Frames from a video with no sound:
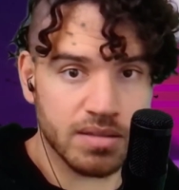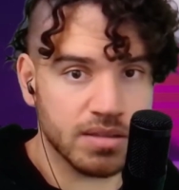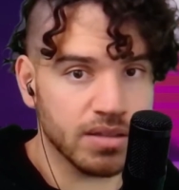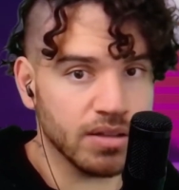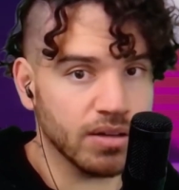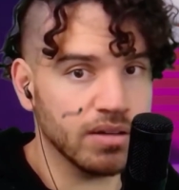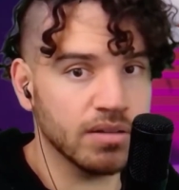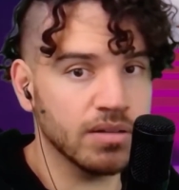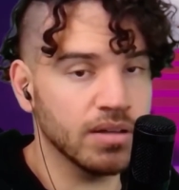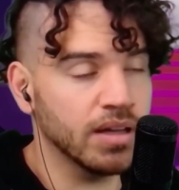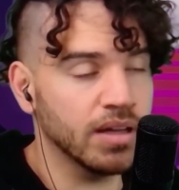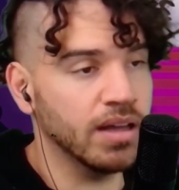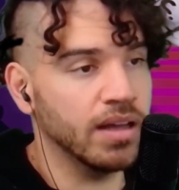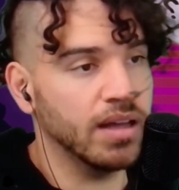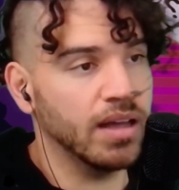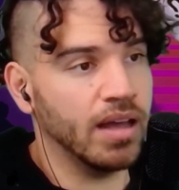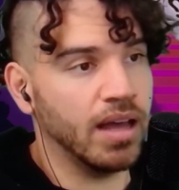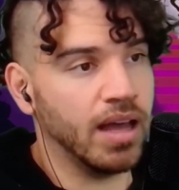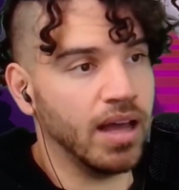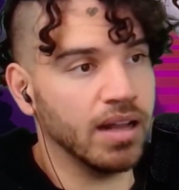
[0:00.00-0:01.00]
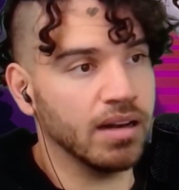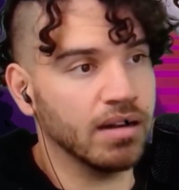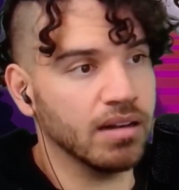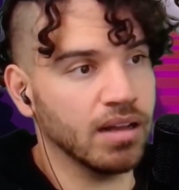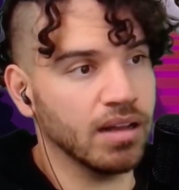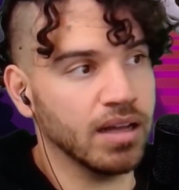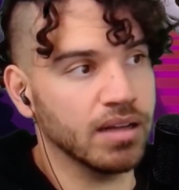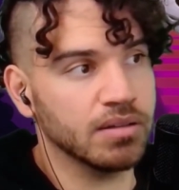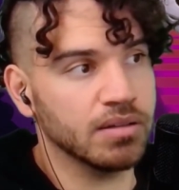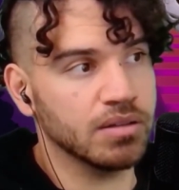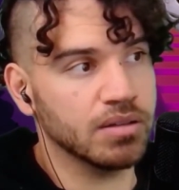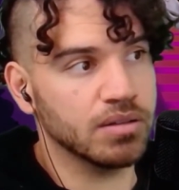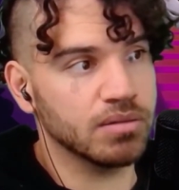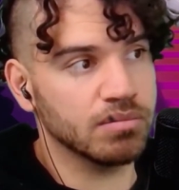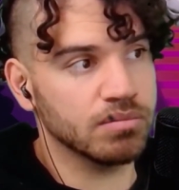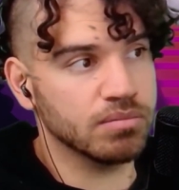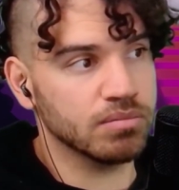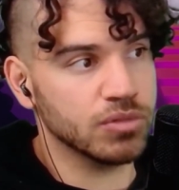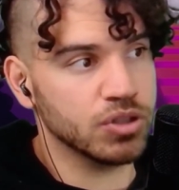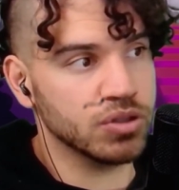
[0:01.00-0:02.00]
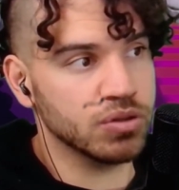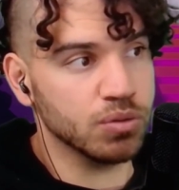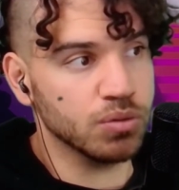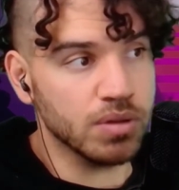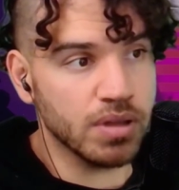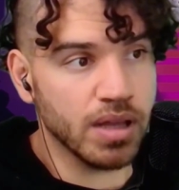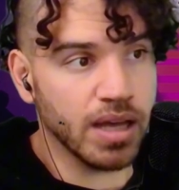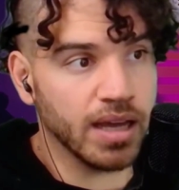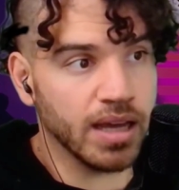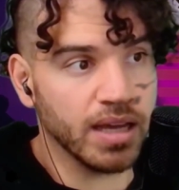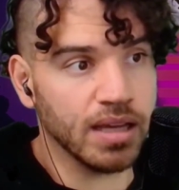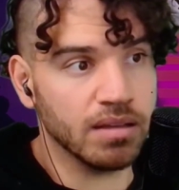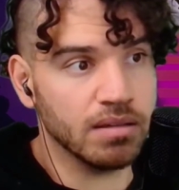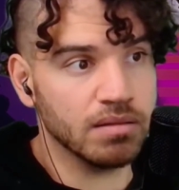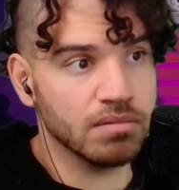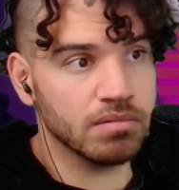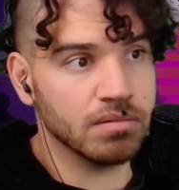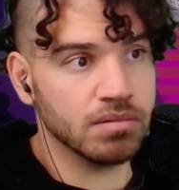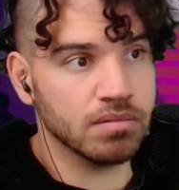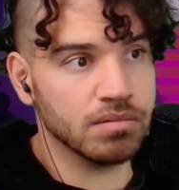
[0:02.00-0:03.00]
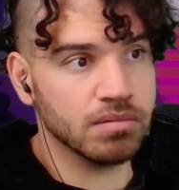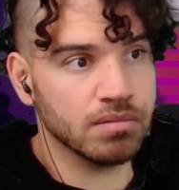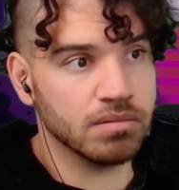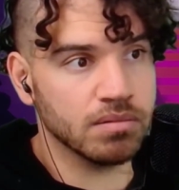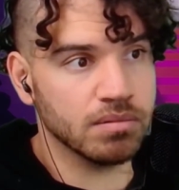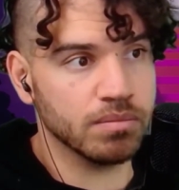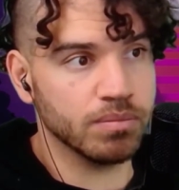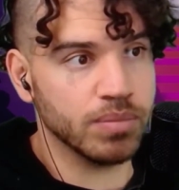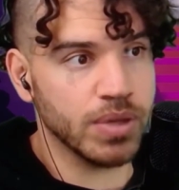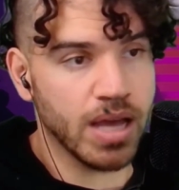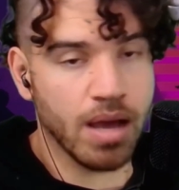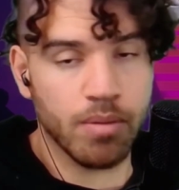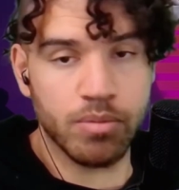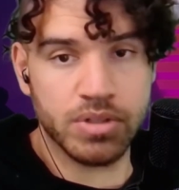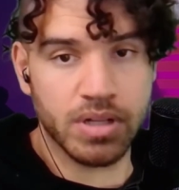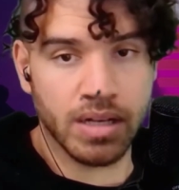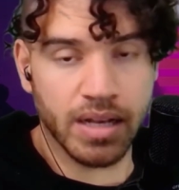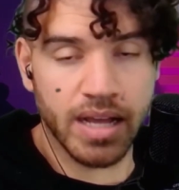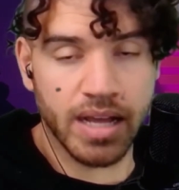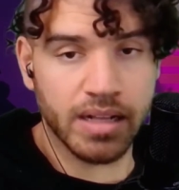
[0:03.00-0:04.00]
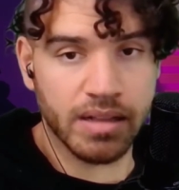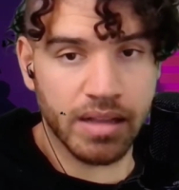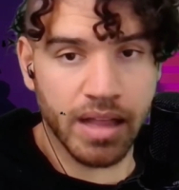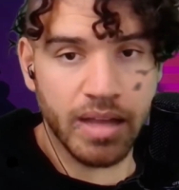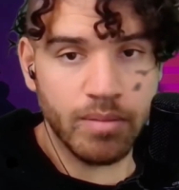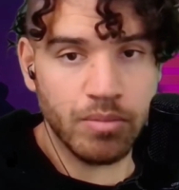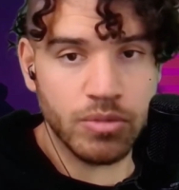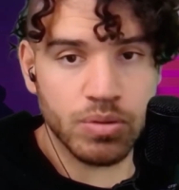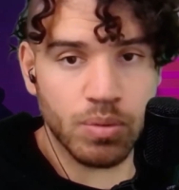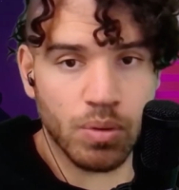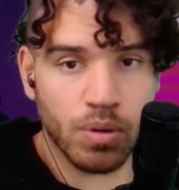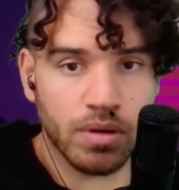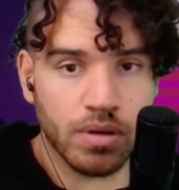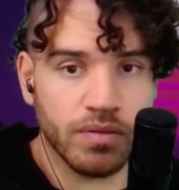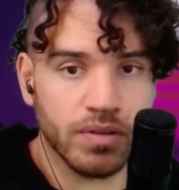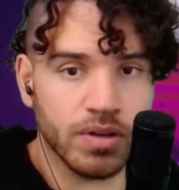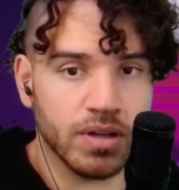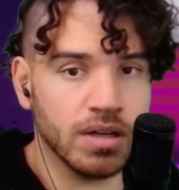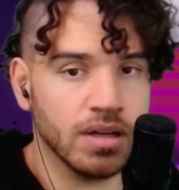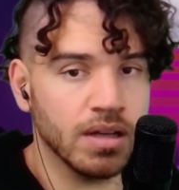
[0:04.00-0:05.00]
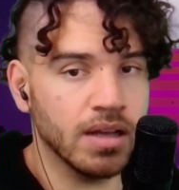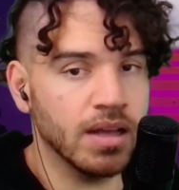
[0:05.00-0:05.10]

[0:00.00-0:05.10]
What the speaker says: know, and like, should they be able to lay claim to all of it?